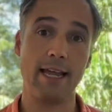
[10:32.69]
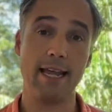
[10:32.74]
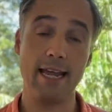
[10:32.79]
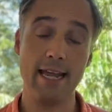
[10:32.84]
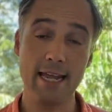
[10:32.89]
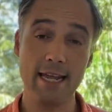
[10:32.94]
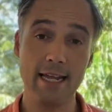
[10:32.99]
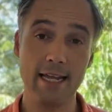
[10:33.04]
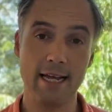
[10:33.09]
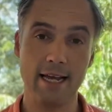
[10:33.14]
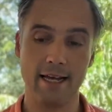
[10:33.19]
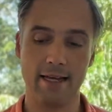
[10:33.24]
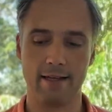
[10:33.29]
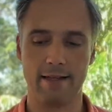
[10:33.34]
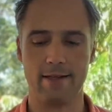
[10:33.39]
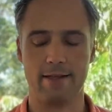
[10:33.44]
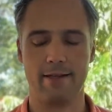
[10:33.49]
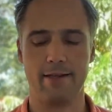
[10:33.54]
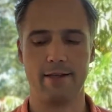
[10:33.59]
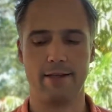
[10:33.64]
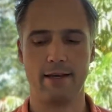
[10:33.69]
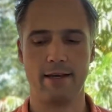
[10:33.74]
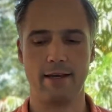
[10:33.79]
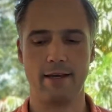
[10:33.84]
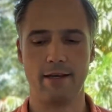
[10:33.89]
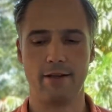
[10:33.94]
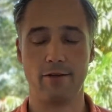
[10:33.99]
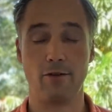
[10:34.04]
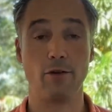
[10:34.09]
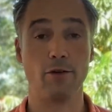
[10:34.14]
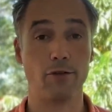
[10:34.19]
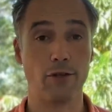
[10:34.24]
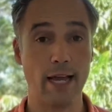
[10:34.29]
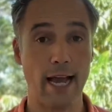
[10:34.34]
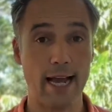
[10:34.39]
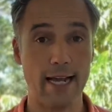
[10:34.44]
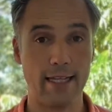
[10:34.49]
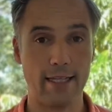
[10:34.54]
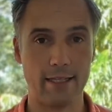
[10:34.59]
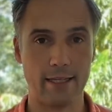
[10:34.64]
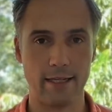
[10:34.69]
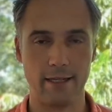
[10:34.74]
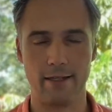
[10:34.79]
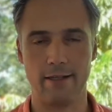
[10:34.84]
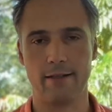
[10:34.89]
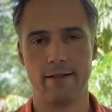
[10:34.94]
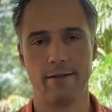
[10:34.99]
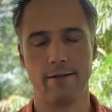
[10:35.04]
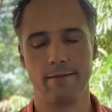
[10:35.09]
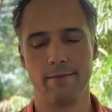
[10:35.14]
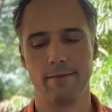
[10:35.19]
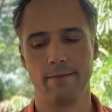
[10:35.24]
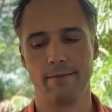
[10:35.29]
Incas societies